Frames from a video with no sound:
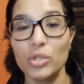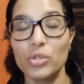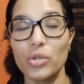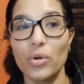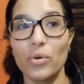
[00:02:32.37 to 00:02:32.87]

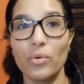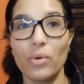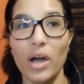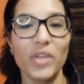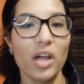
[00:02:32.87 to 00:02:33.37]

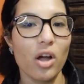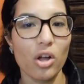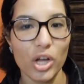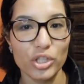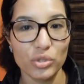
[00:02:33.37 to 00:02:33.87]
So not all
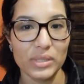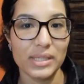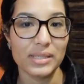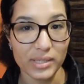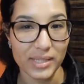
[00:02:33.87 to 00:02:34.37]
countries
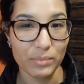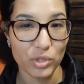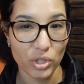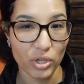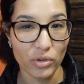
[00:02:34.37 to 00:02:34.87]

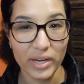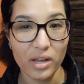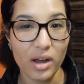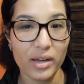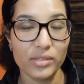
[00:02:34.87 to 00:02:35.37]
accept your credit
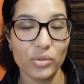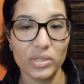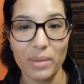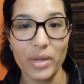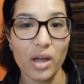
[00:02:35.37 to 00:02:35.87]
cards or
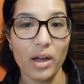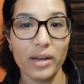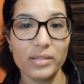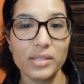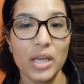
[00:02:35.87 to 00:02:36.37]
debit
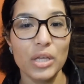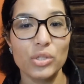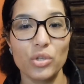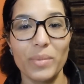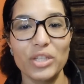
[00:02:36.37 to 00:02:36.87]
cards.
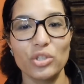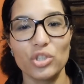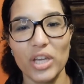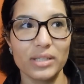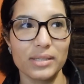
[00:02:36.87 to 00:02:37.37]
So make sure
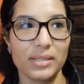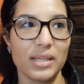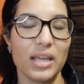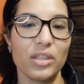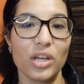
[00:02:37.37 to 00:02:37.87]
to check to
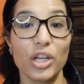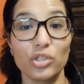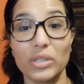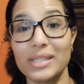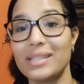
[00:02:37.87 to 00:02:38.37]
see in the
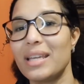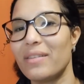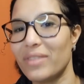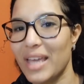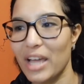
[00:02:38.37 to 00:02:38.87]
country to see
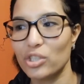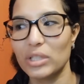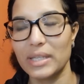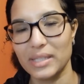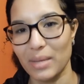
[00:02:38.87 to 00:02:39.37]
if they
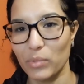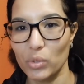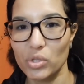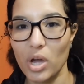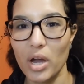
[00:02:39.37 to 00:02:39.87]
actually accept
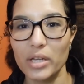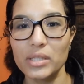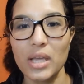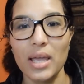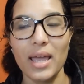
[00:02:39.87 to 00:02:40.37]
those cards.